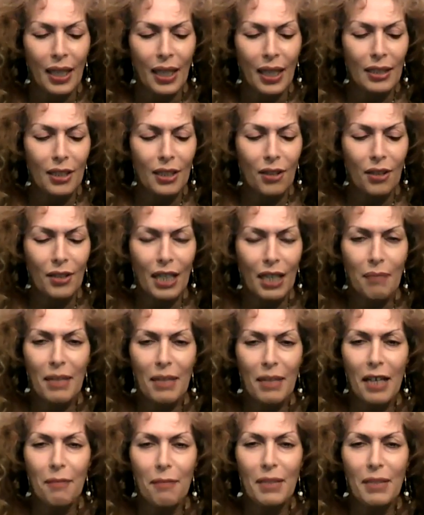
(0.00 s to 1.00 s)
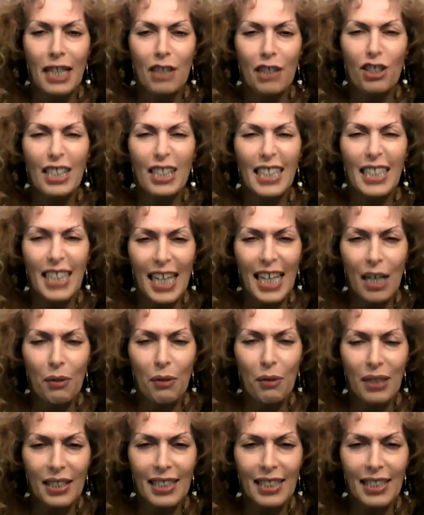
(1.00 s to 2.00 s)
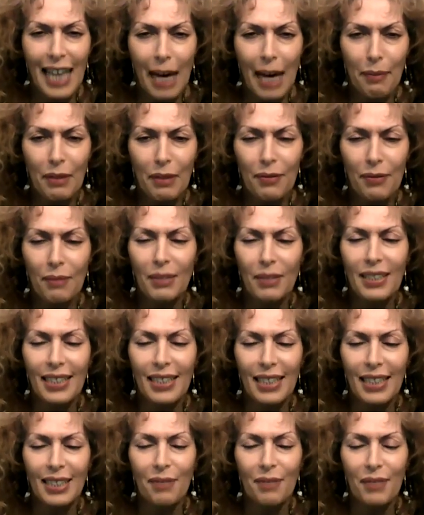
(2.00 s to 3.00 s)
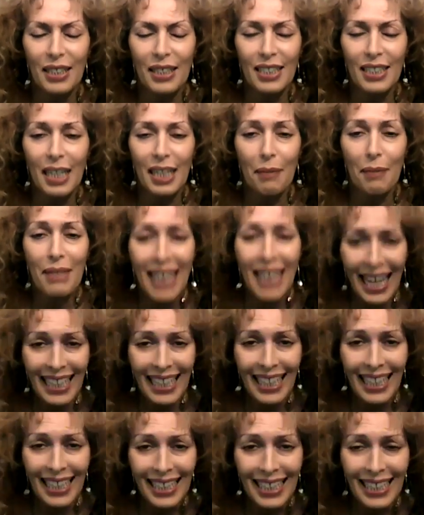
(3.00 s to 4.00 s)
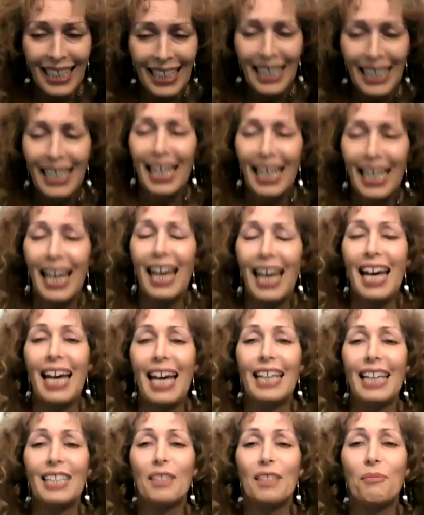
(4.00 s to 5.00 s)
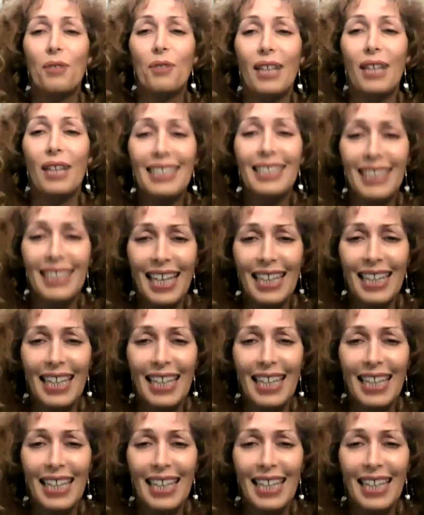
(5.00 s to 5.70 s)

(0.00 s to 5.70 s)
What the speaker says: So they may have been actually there when this happened, from the sense of things that I'm getting. And the more I say